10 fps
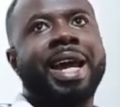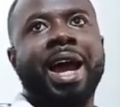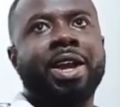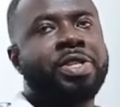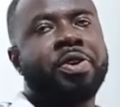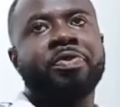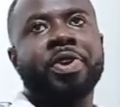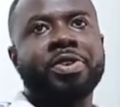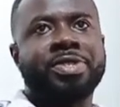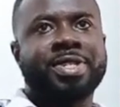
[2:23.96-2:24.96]
It's
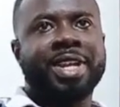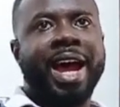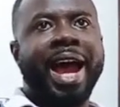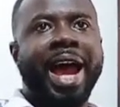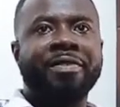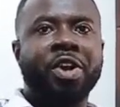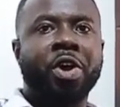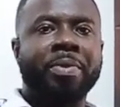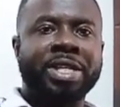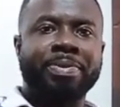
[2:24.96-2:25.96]
obvious I have a
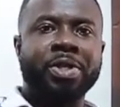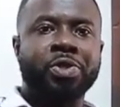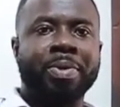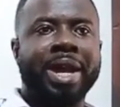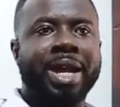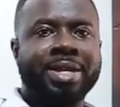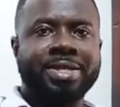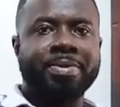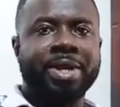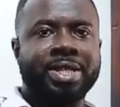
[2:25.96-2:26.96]
commitment to my
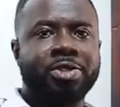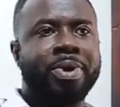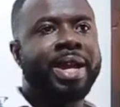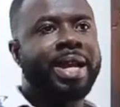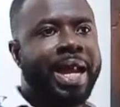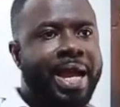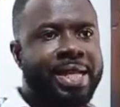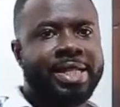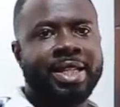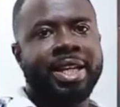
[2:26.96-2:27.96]
customers, to my
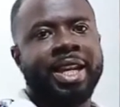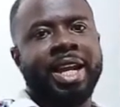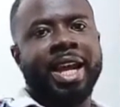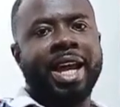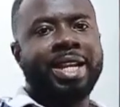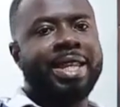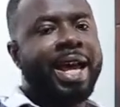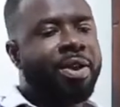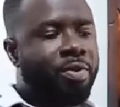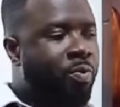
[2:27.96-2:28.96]
clients, and
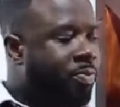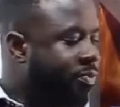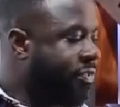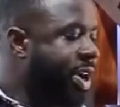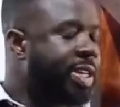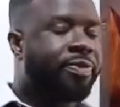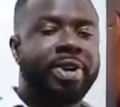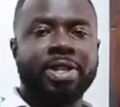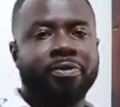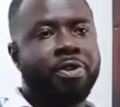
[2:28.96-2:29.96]
that first
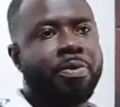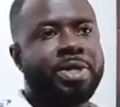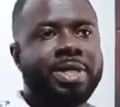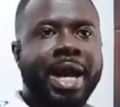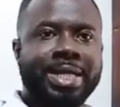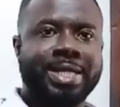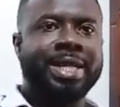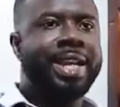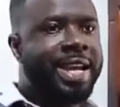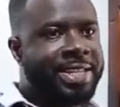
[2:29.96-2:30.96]
and foremost, that
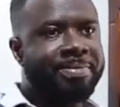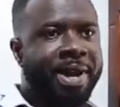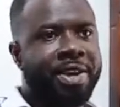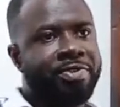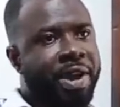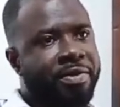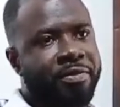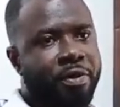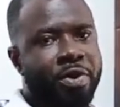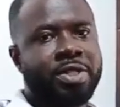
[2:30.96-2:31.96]
is my driving
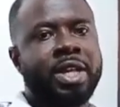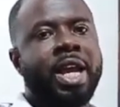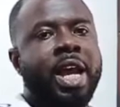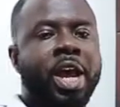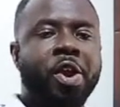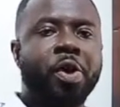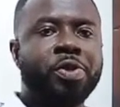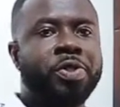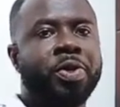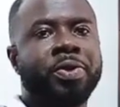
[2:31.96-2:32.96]
force. And
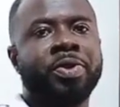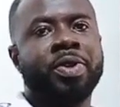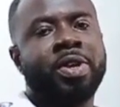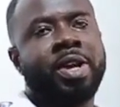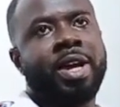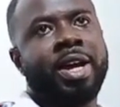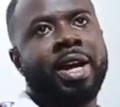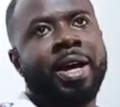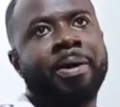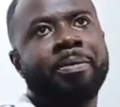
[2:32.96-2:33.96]
also
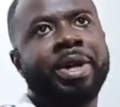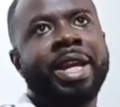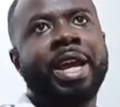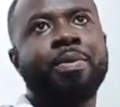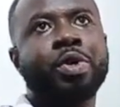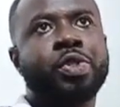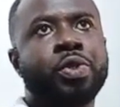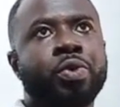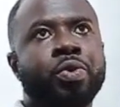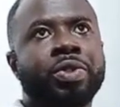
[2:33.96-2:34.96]
being able
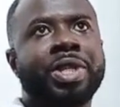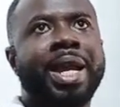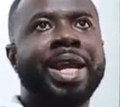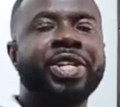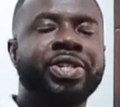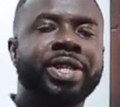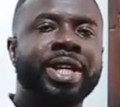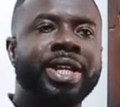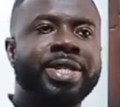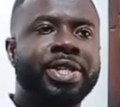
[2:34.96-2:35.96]
to challenge
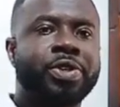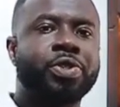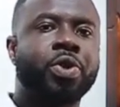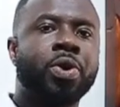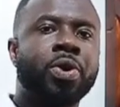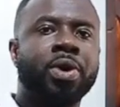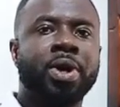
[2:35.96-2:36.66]
the status quo